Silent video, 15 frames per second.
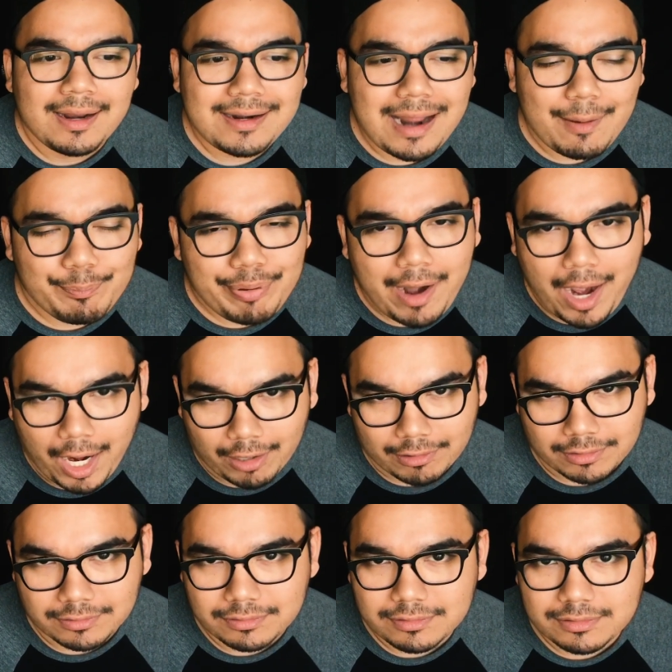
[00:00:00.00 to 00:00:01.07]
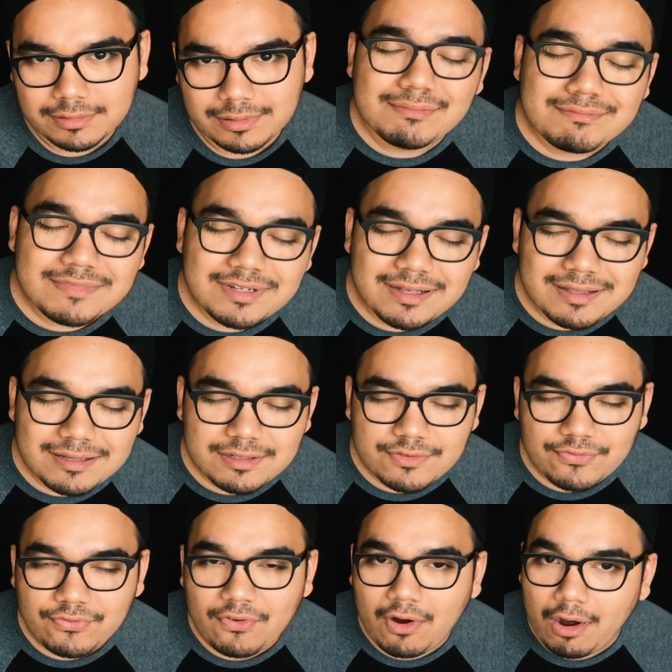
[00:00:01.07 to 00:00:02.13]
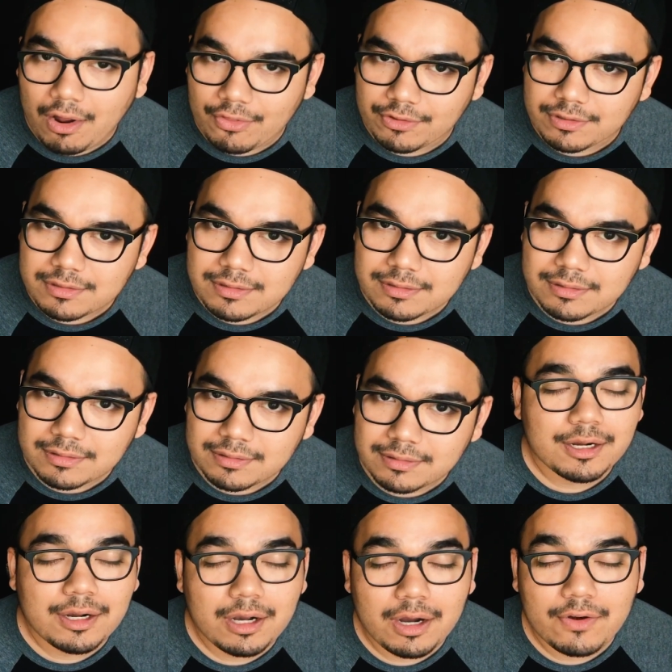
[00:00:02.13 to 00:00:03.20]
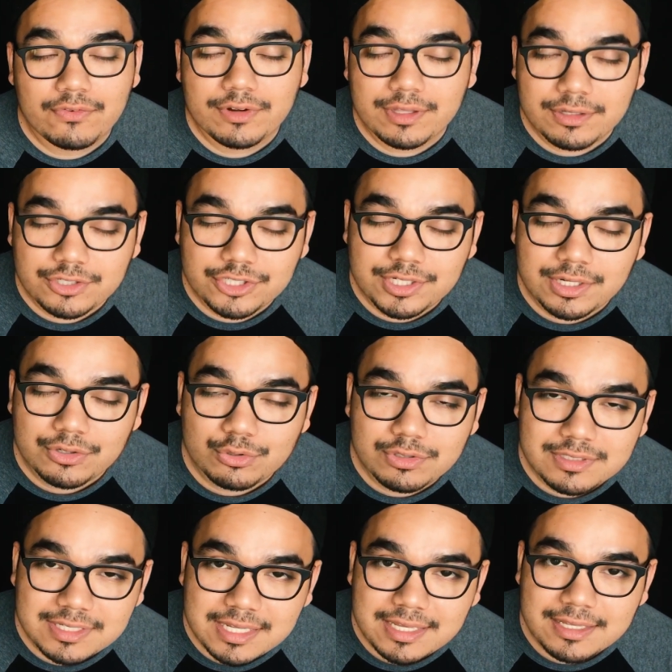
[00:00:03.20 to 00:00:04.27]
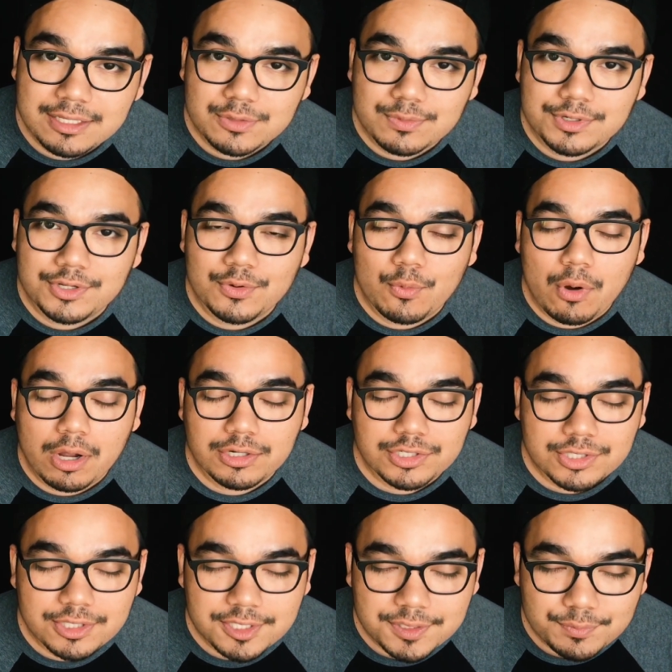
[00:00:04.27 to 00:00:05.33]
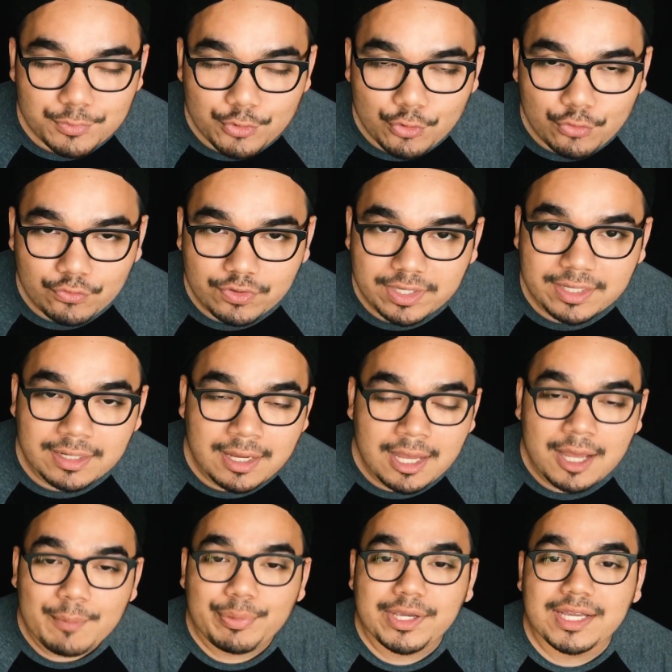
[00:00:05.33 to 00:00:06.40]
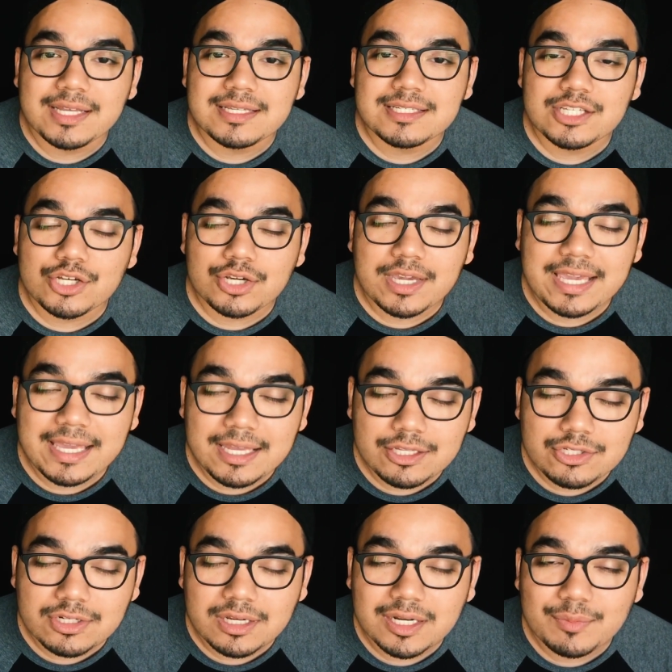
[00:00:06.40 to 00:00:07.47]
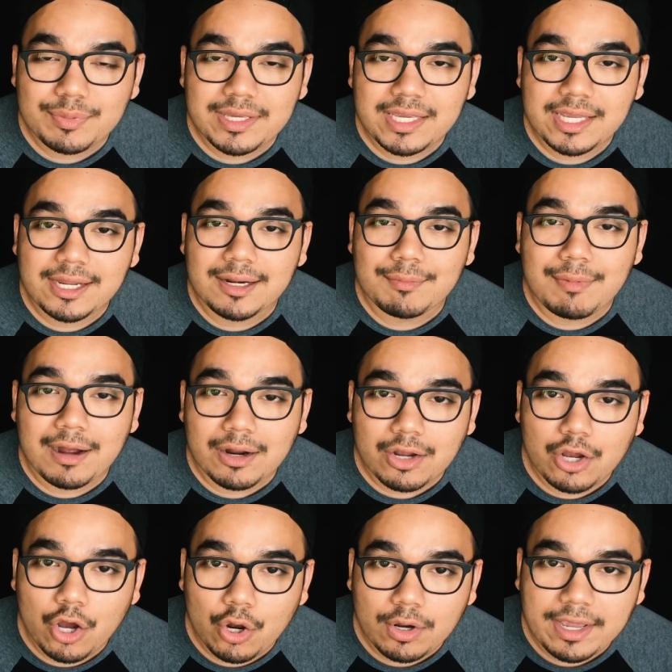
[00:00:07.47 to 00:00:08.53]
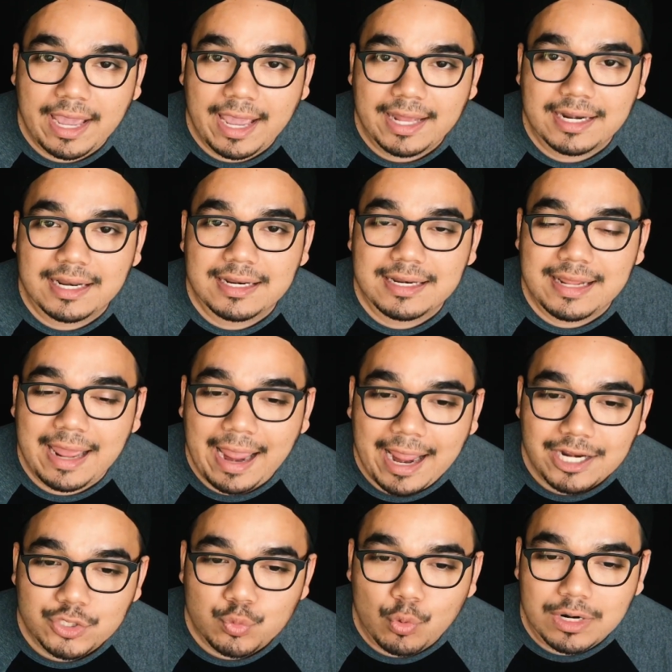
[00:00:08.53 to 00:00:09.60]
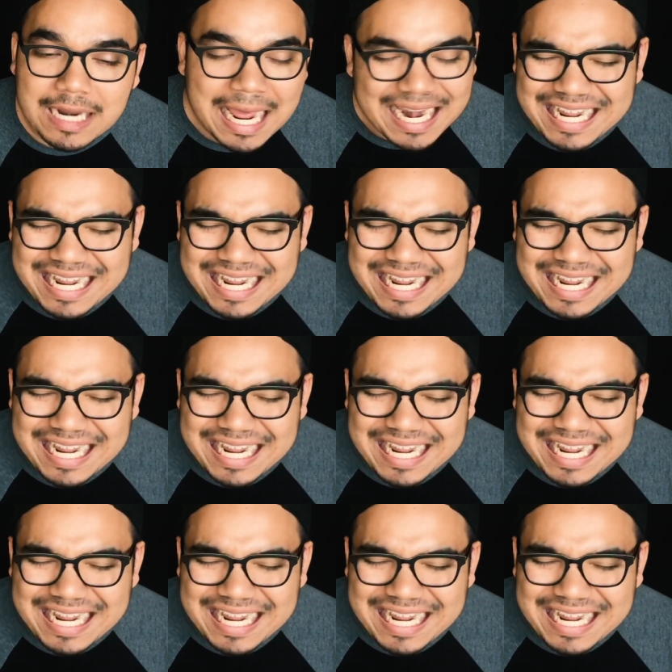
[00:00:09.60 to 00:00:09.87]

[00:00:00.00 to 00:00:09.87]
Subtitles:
Now, parents, mothers and fathers, cover your children's ears when you watch this movie, because their kids are going to be hearing about cocaine and the H word.